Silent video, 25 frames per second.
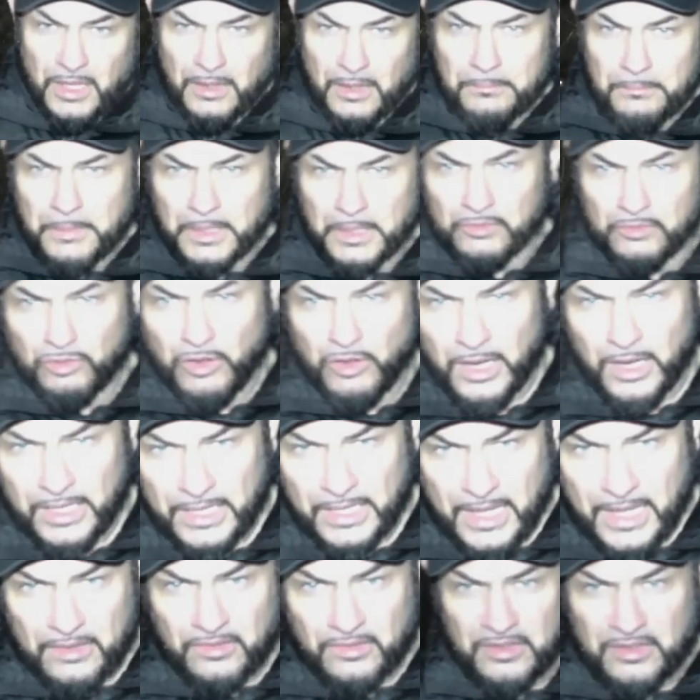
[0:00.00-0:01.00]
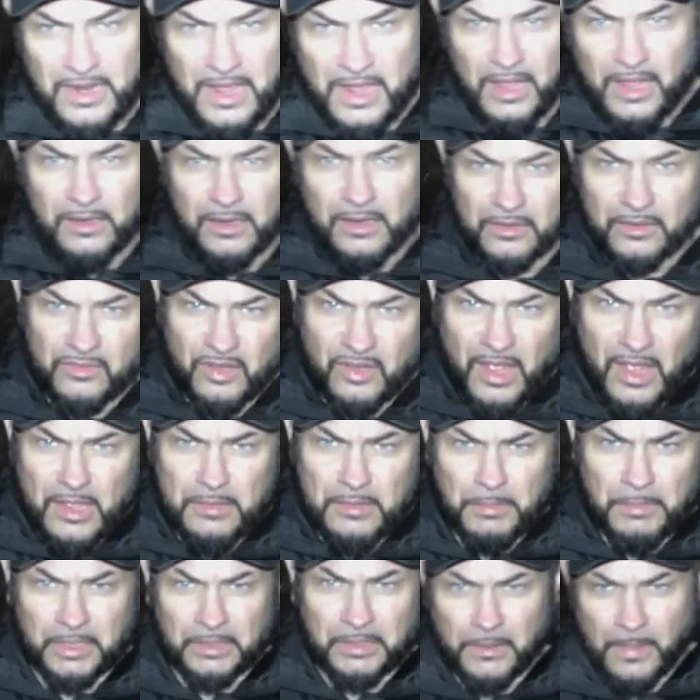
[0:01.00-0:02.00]
you get me, trying to get to the
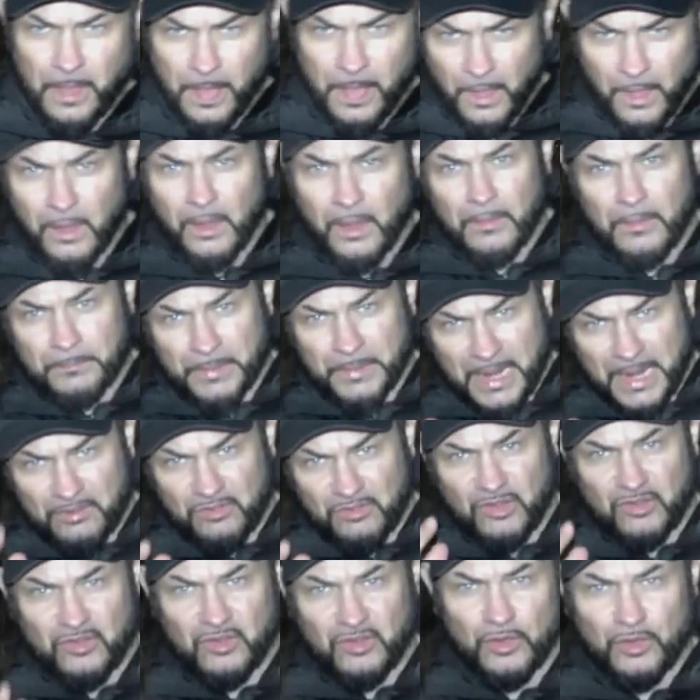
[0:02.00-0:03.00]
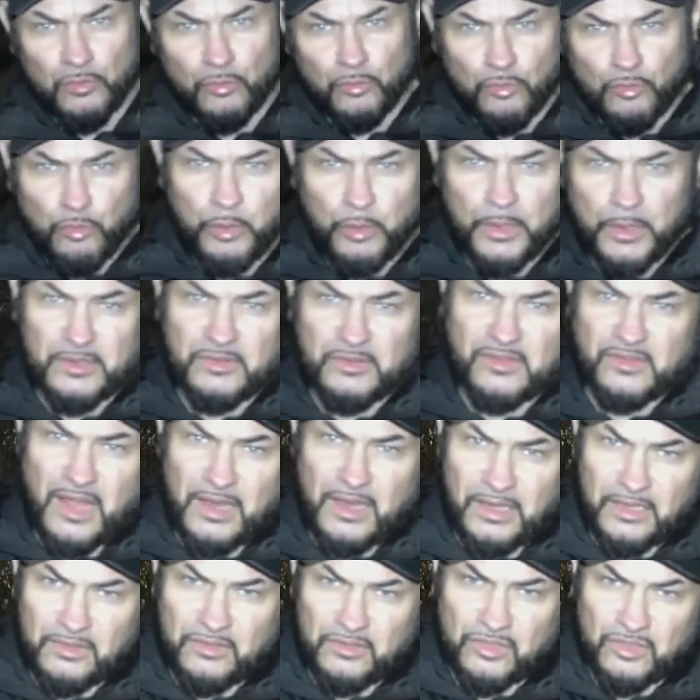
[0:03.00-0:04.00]
entertainment. But that's just a little quick
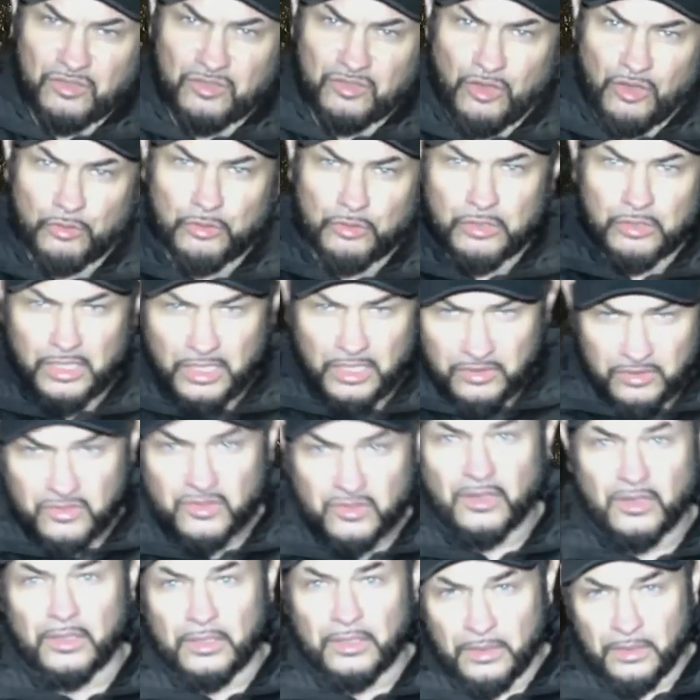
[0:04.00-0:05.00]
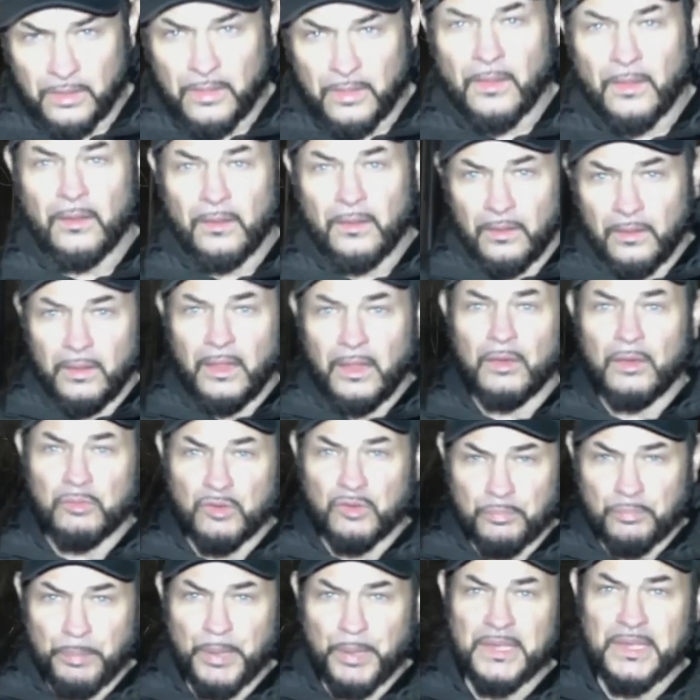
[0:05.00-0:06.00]
something to show you, listen, it
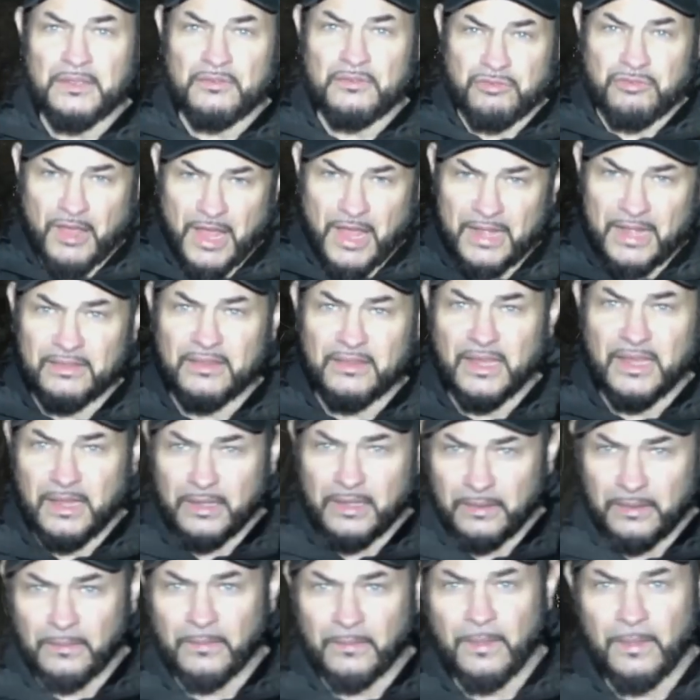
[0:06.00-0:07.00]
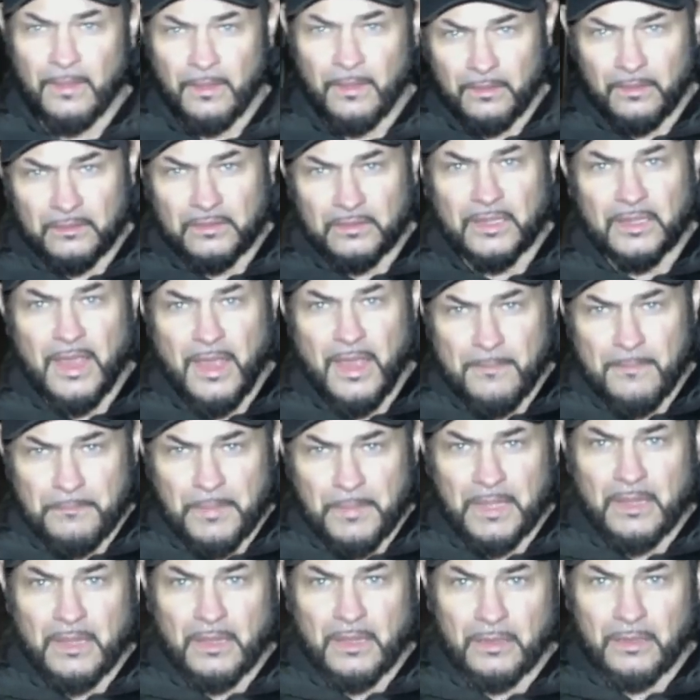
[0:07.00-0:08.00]
was peak grinding. You
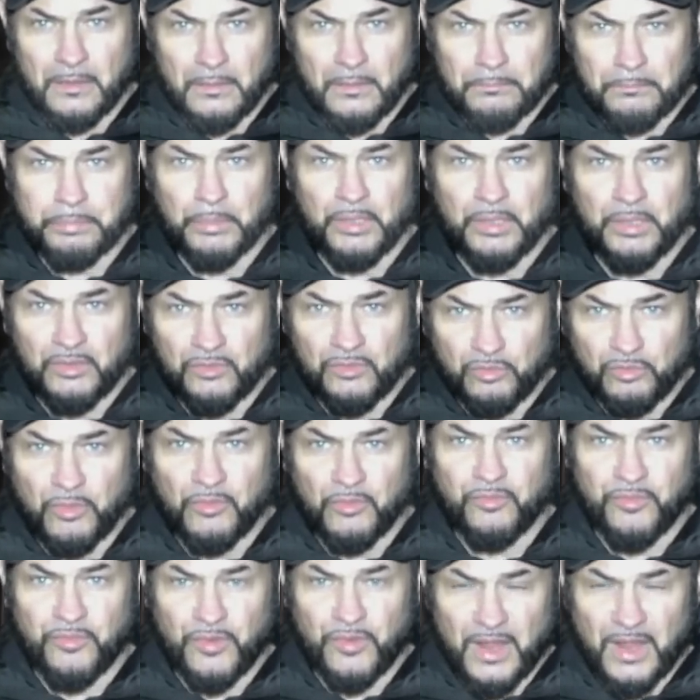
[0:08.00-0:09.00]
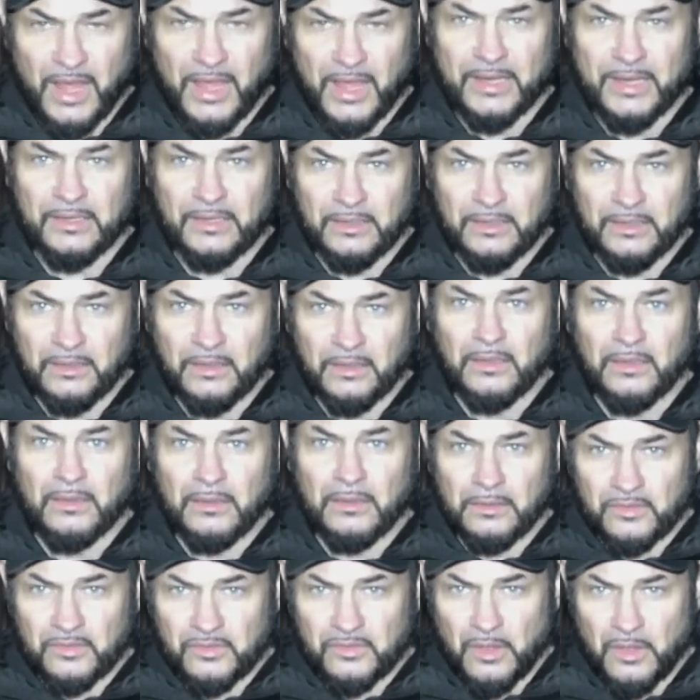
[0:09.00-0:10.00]
get me, bullets were flying.
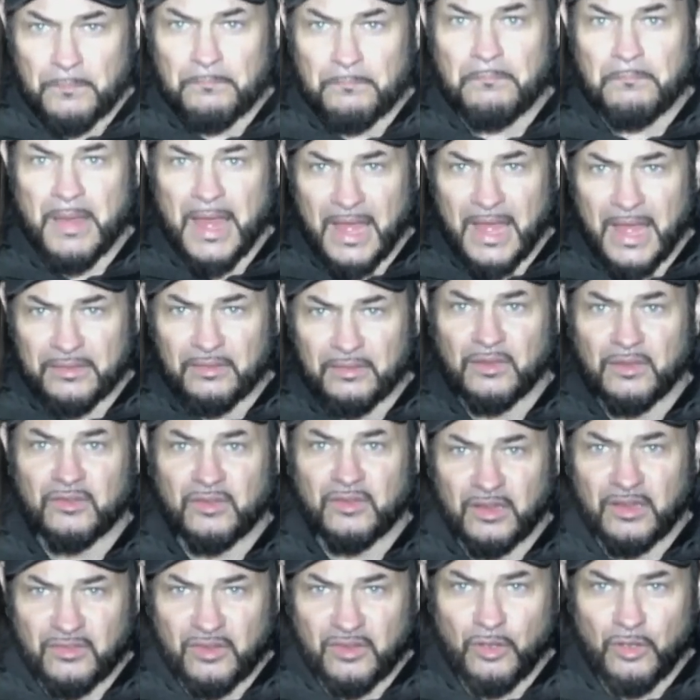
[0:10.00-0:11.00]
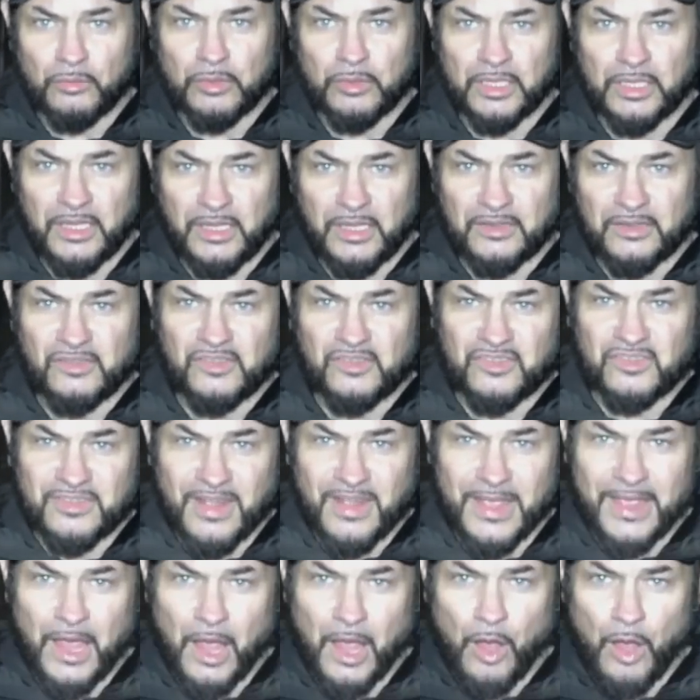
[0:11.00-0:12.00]
It's a madness, I tell the kids,
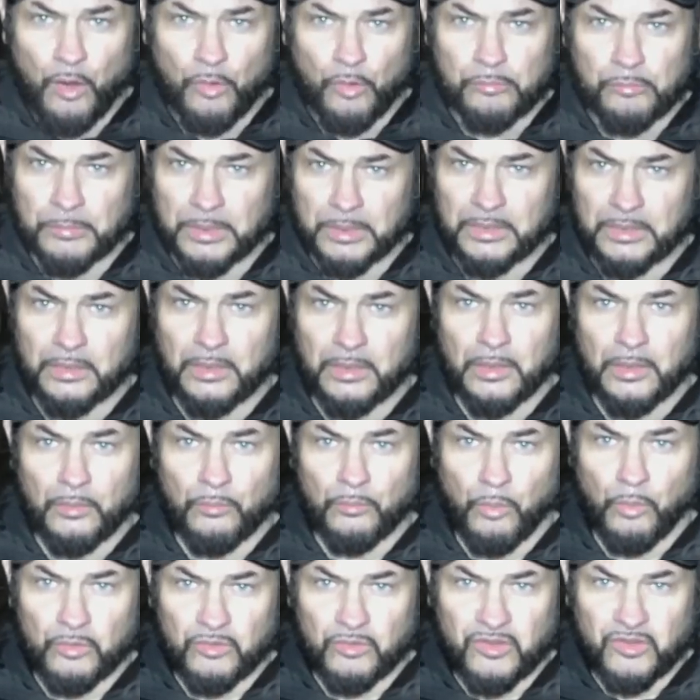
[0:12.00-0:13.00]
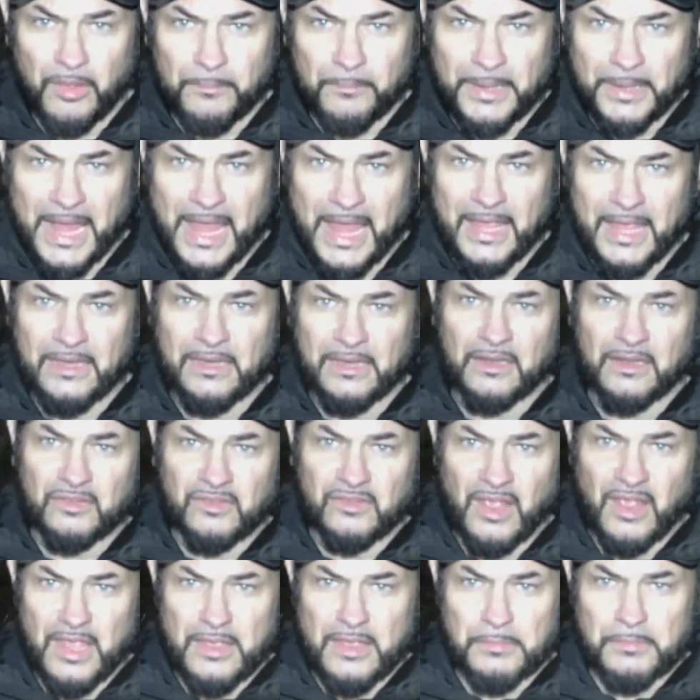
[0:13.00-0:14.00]
stay at home. Watch some of that
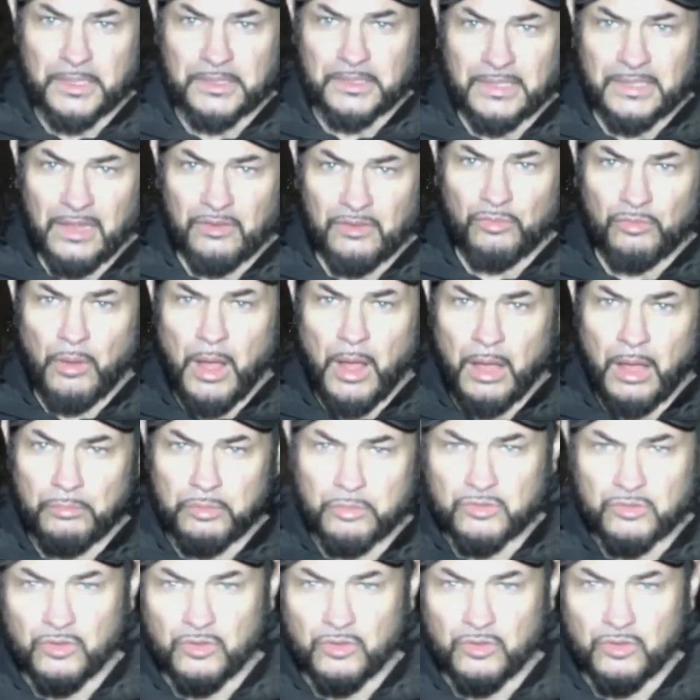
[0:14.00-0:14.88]
entertainment, that's what I